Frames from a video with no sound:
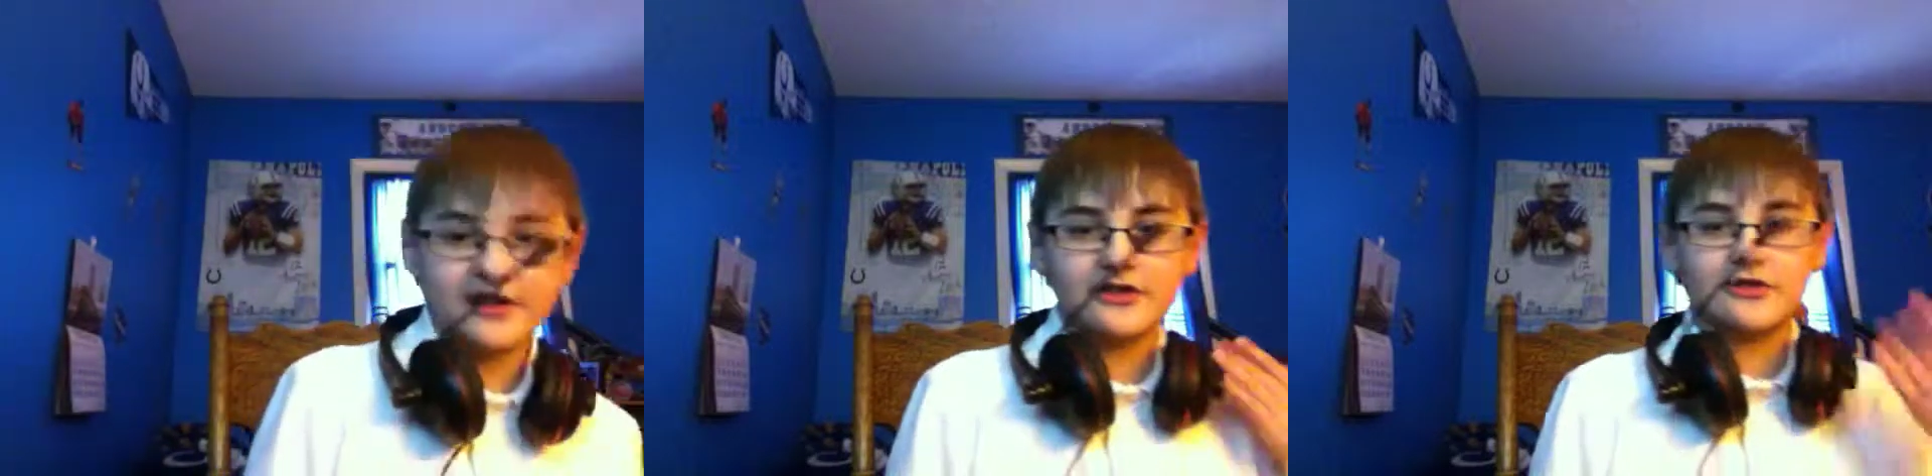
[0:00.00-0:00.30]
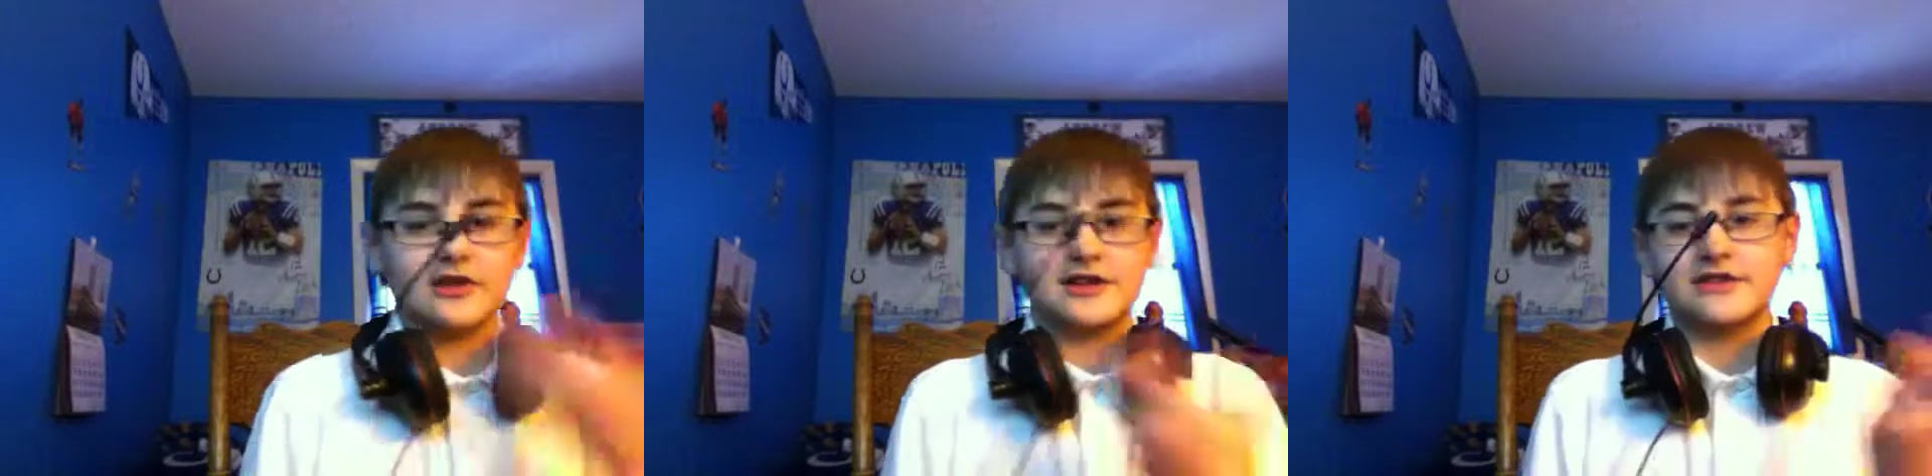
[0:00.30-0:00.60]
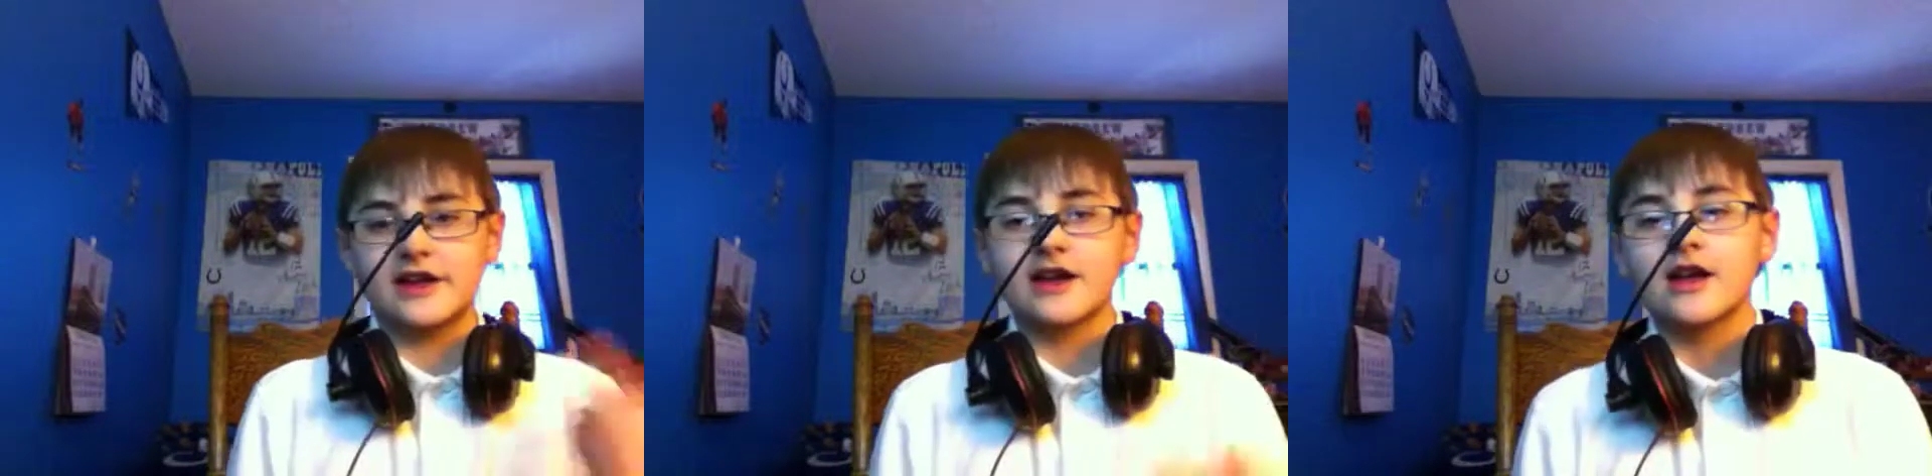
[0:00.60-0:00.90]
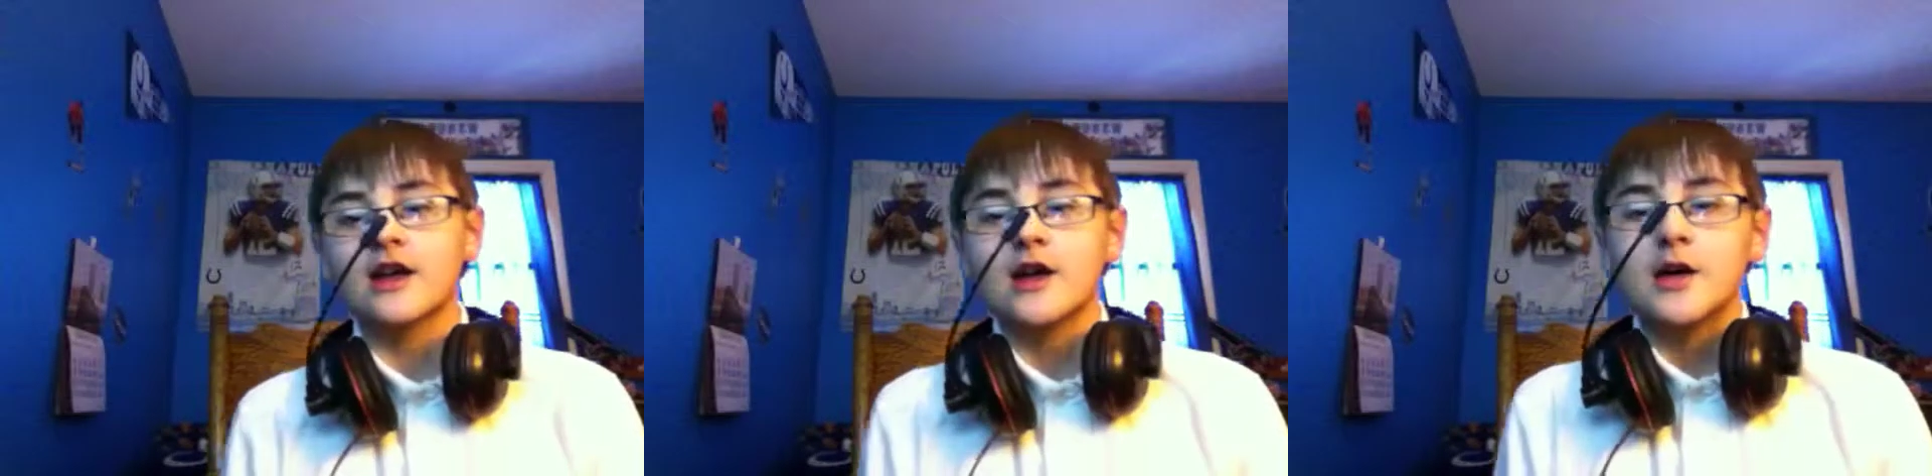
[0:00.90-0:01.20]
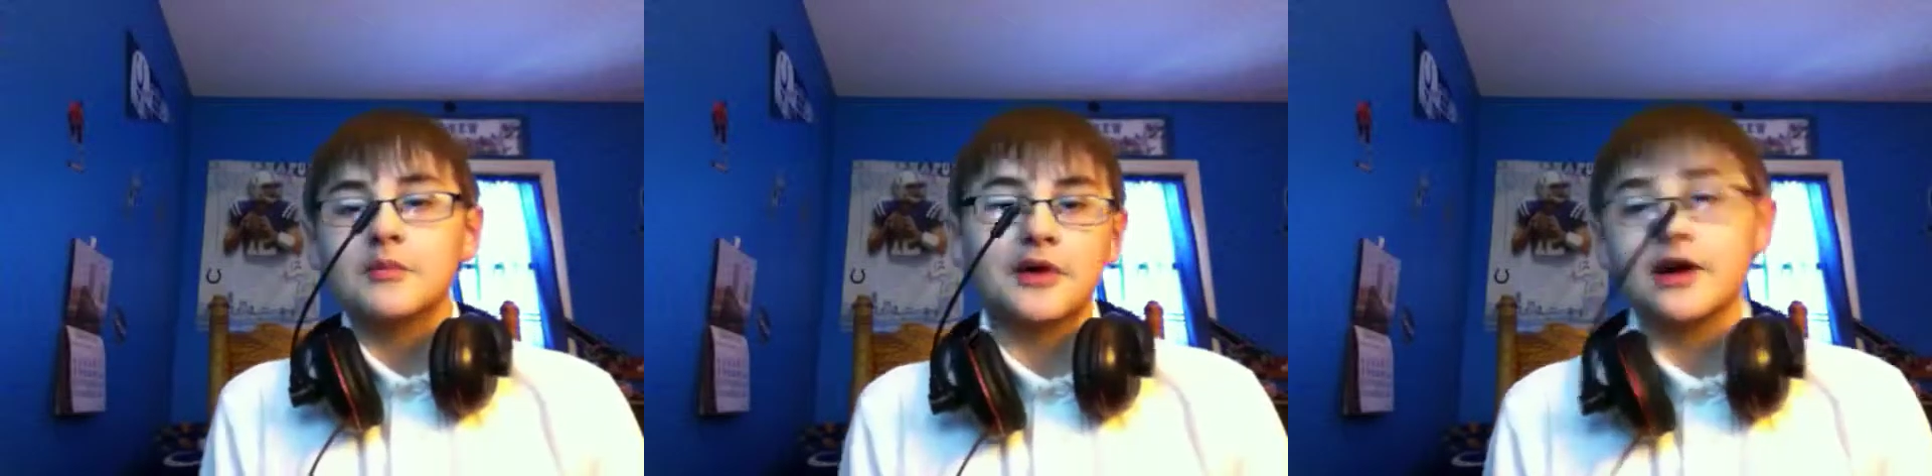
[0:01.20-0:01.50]
I don't know why I did that,
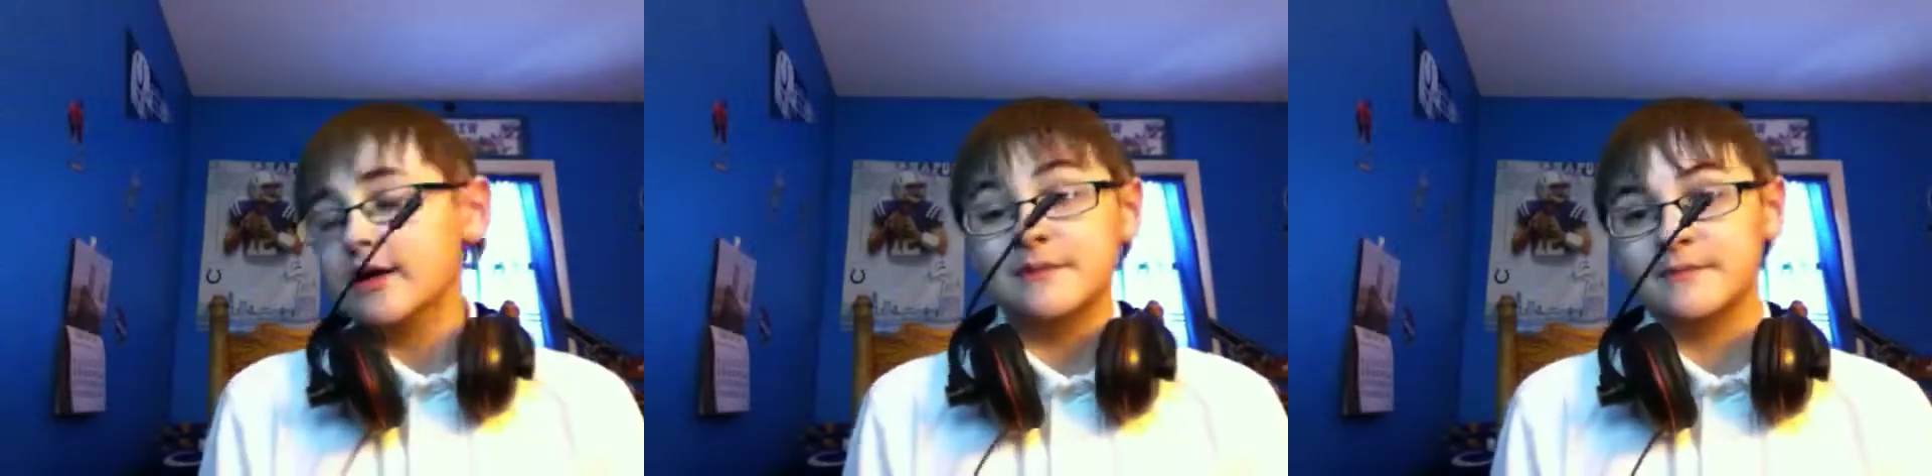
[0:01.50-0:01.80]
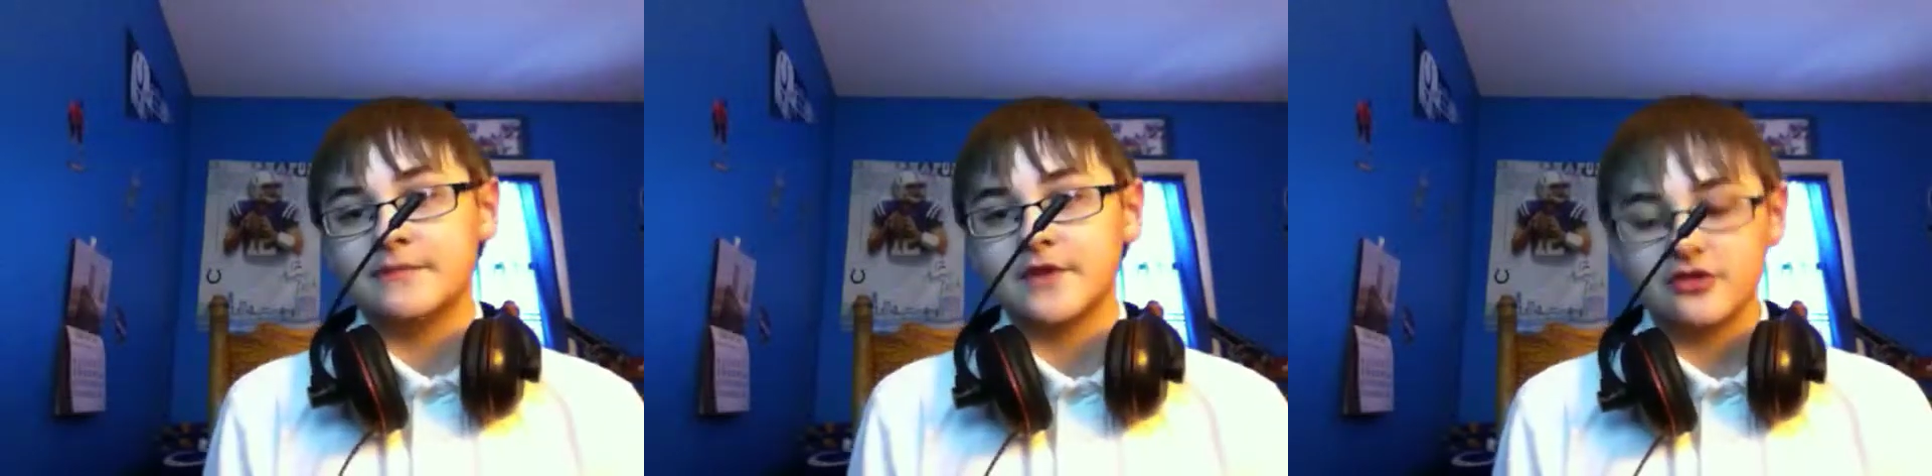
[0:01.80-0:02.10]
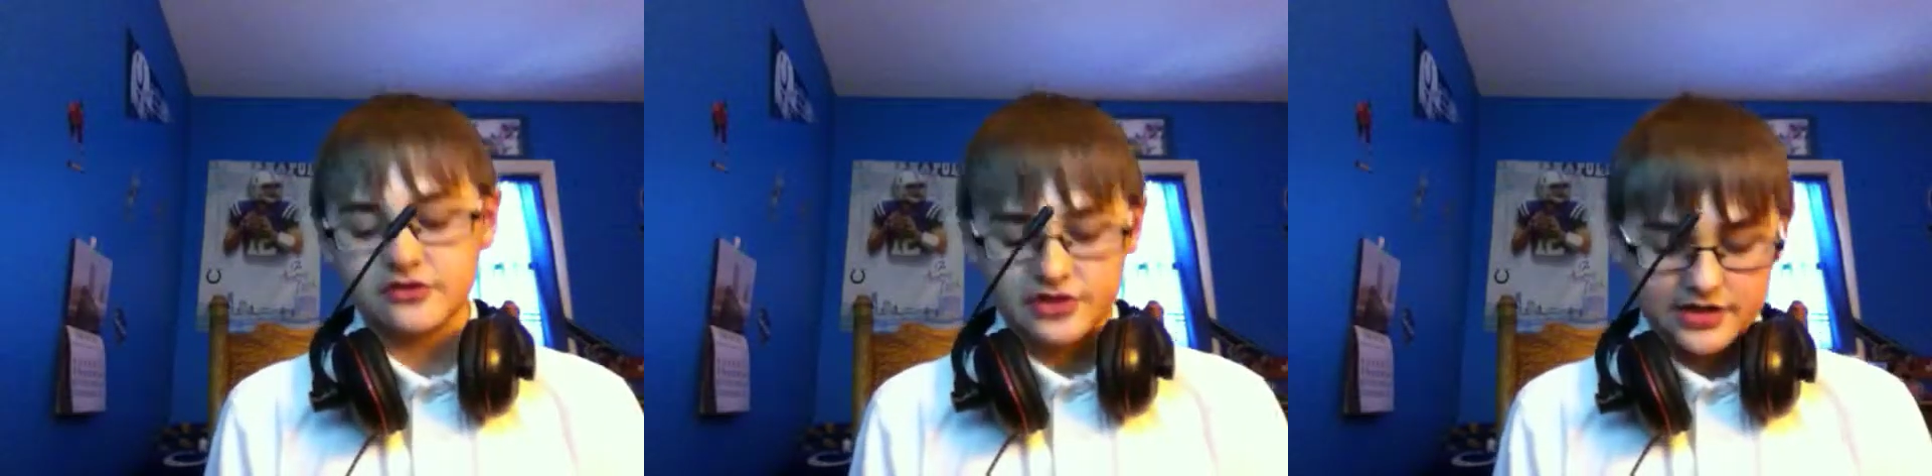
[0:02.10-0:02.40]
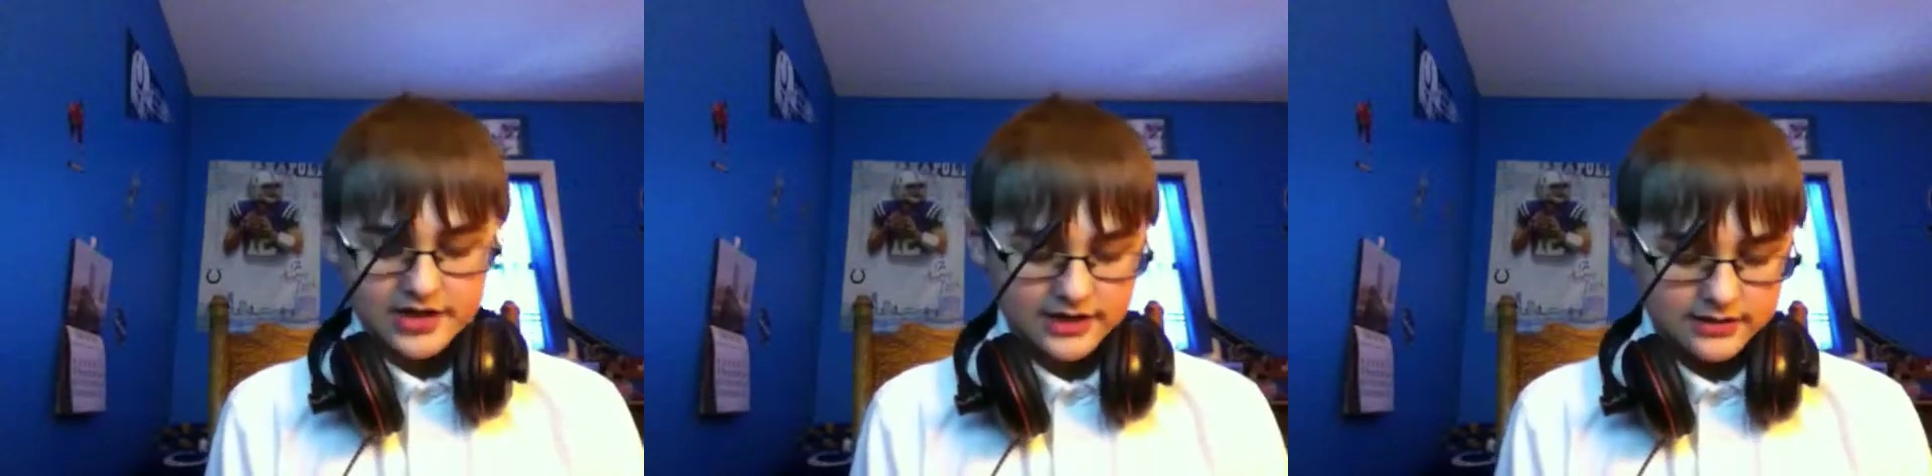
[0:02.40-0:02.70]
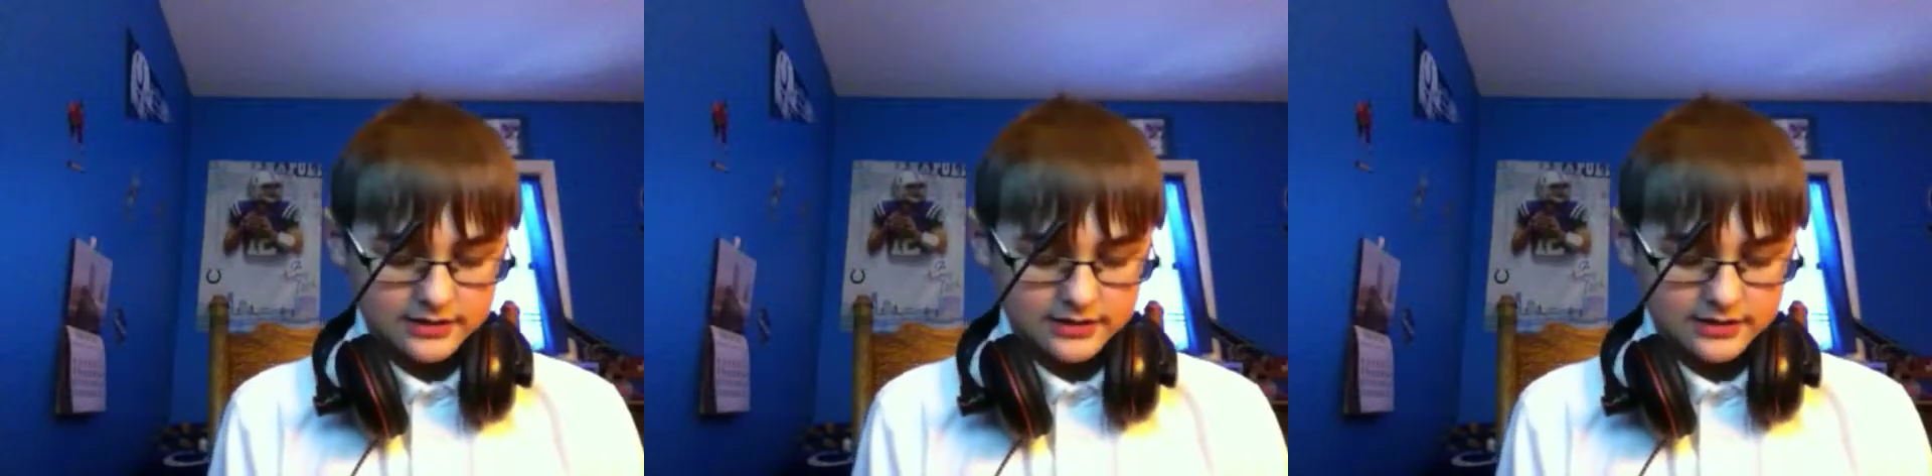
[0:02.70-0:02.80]
but um, other than that,